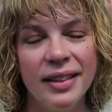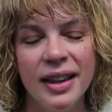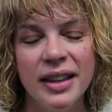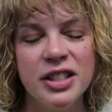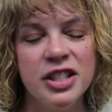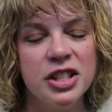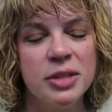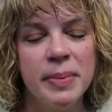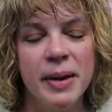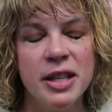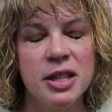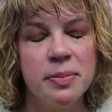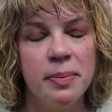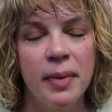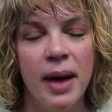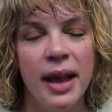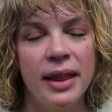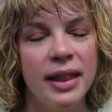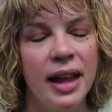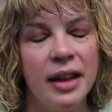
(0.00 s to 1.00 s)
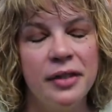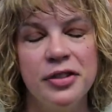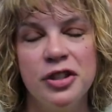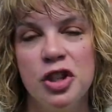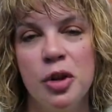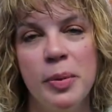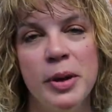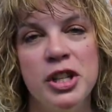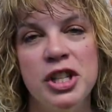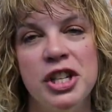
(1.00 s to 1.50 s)
it just makes my life
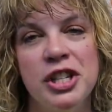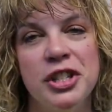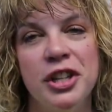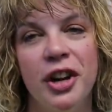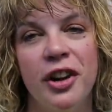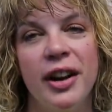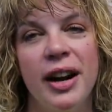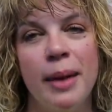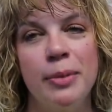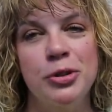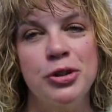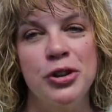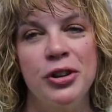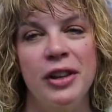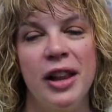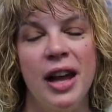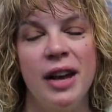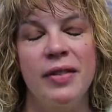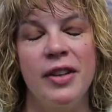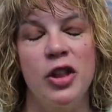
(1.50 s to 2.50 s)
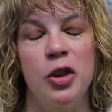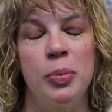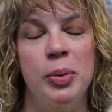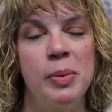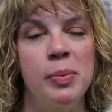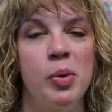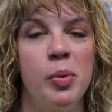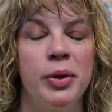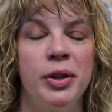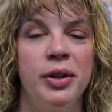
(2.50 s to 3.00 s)
so much easier. And I'm sure a lot of other
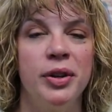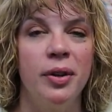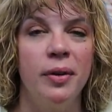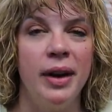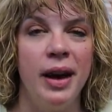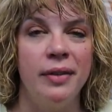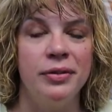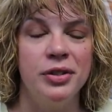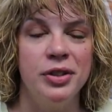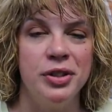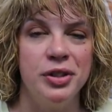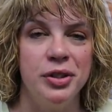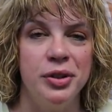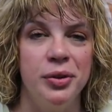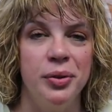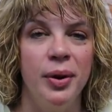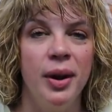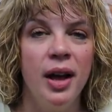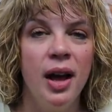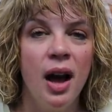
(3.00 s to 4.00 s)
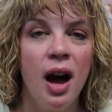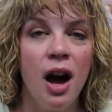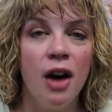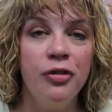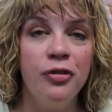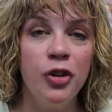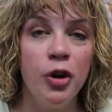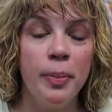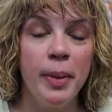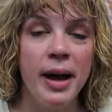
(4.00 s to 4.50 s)
people when you don't have to do
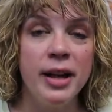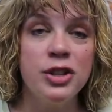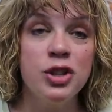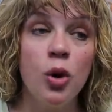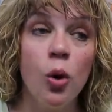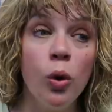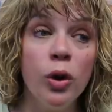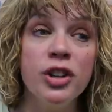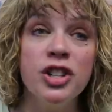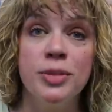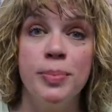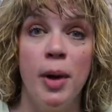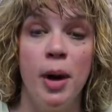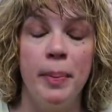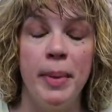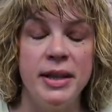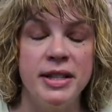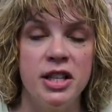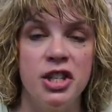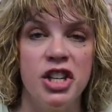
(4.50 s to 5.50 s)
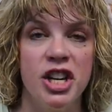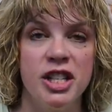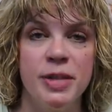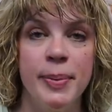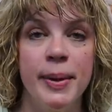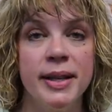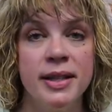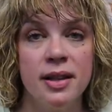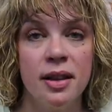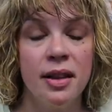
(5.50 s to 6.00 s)
a full bust or a small bust
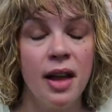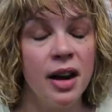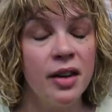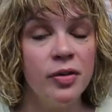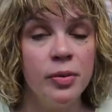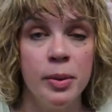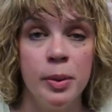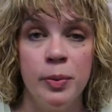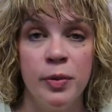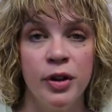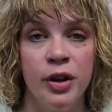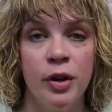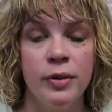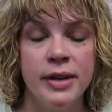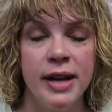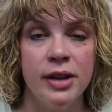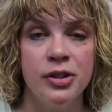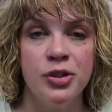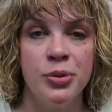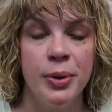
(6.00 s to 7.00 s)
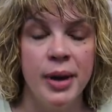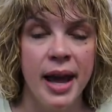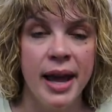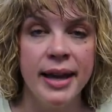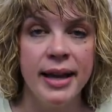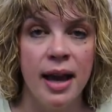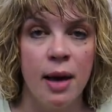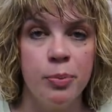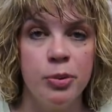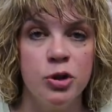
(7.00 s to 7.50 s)
adjustment, because a lot of them even go down to an
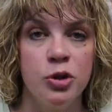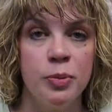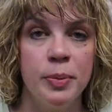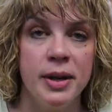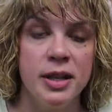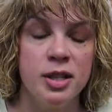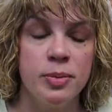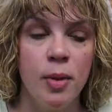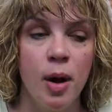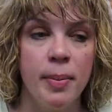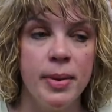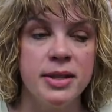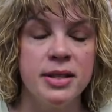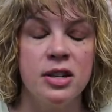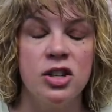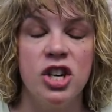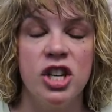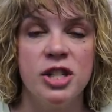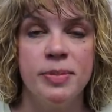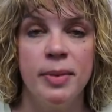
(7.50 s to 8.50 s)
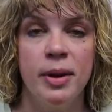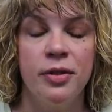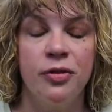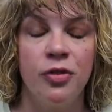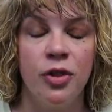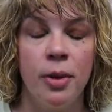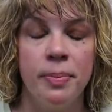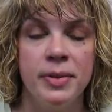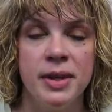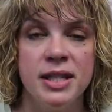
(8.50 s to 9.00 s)
A cup, which would be a small bust
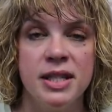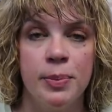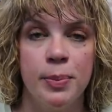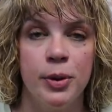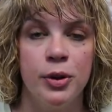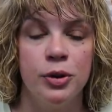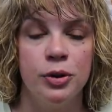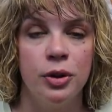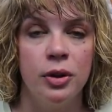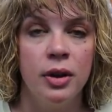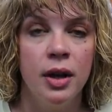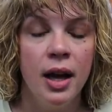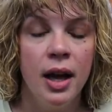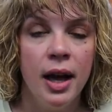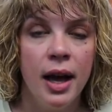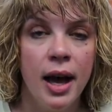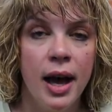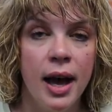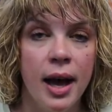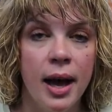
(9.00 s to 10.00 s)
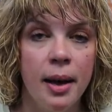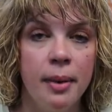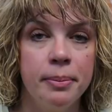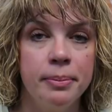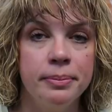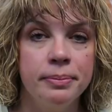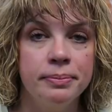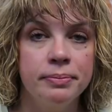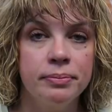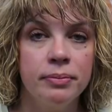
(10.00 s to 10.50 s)
adjustment from the typical
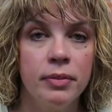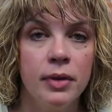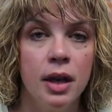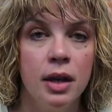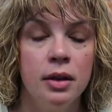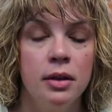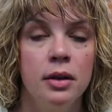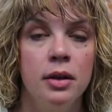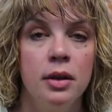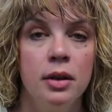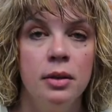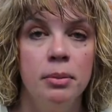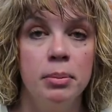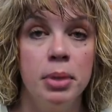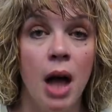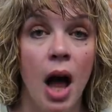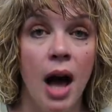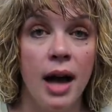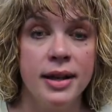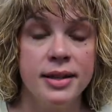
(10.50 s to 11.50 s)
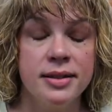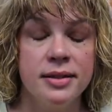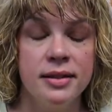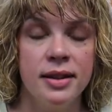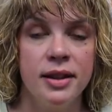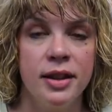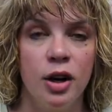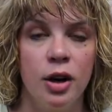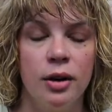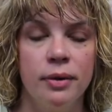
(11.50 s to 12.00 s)
um, blocks
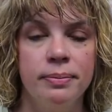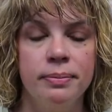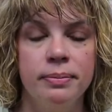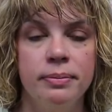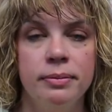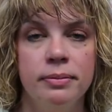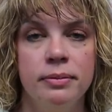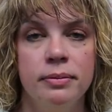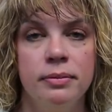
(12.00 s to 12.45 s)
that they're